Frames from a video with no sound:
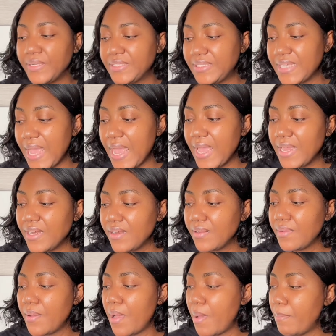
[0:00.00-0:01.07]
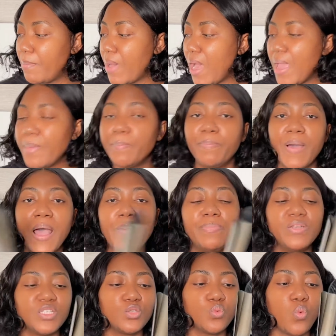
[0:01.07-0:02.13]
then my
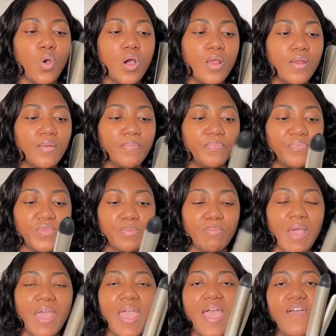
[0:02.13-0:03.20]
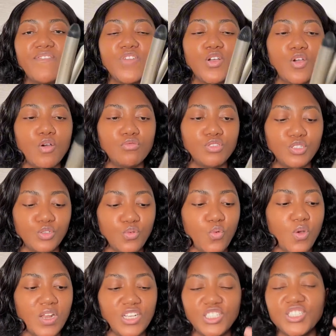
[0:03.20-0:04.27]
Babyliss one, my ever go-to
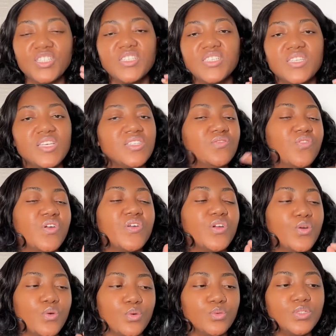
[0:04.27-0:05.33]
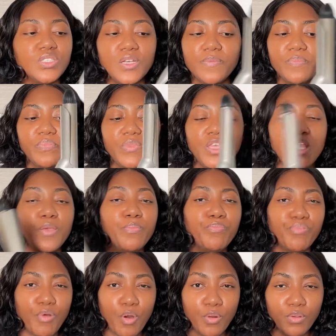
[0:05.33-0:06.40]
one, as you can see, is very old. It
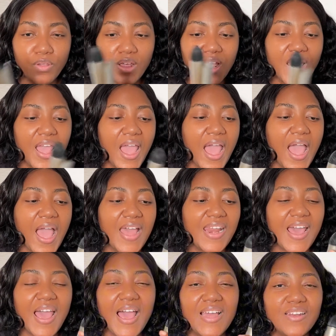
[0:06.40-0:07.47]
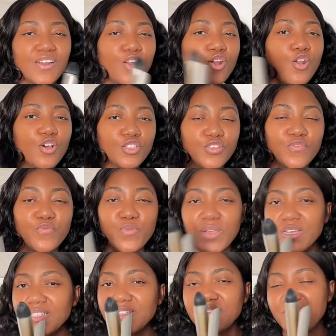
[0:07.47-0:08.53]
broke and I had a lot of
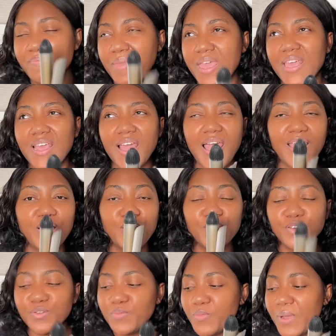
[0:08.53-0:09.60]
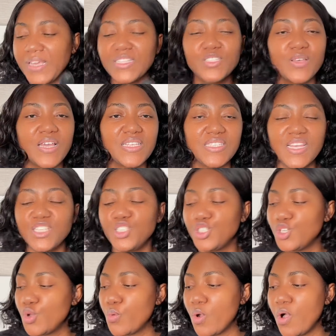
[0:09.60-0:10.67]
wigs to make. I couldn't wait. So I said, you
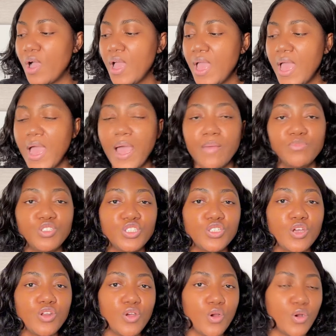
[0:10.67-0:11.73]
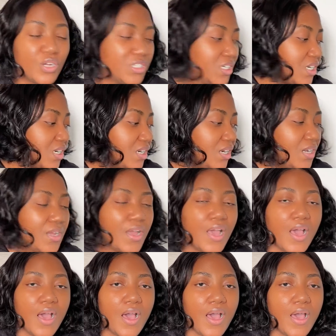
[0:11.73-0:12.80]
know what? I'm just going to order
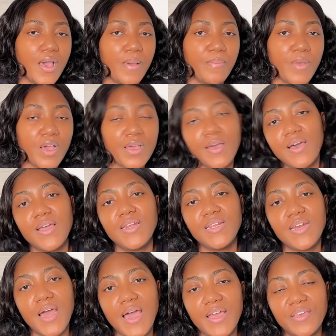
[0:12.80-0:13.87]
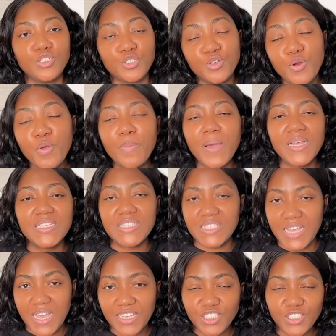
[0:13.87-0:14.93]
a curling iron. Through my
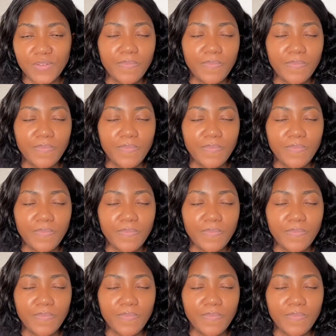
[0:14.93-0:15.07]
search,